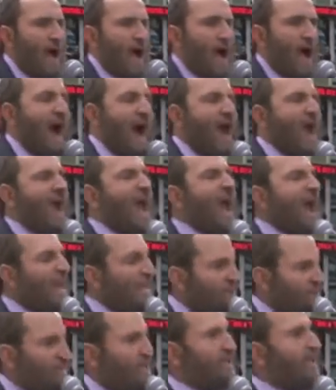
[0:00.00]
I
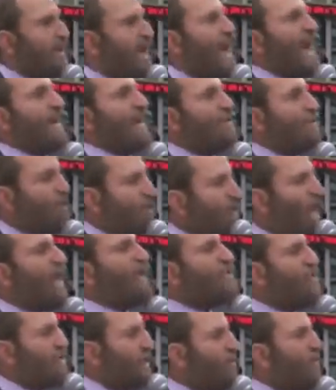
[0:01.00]
ask a
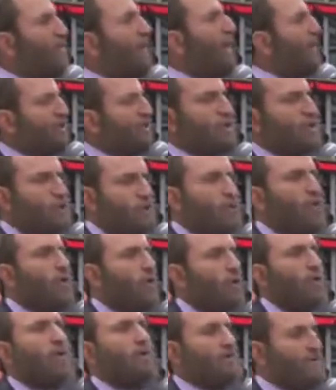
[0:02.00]
just and righteous
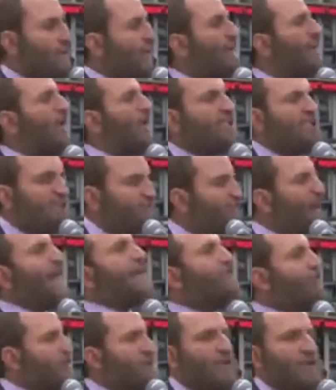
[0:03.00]
world,
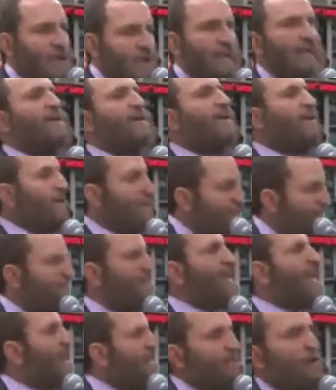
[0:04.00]
especially
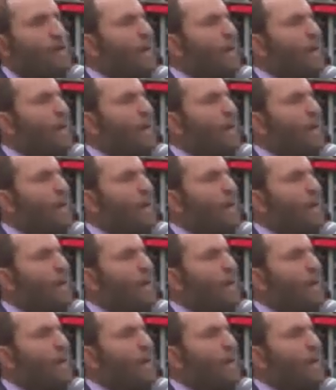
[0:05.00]
living in the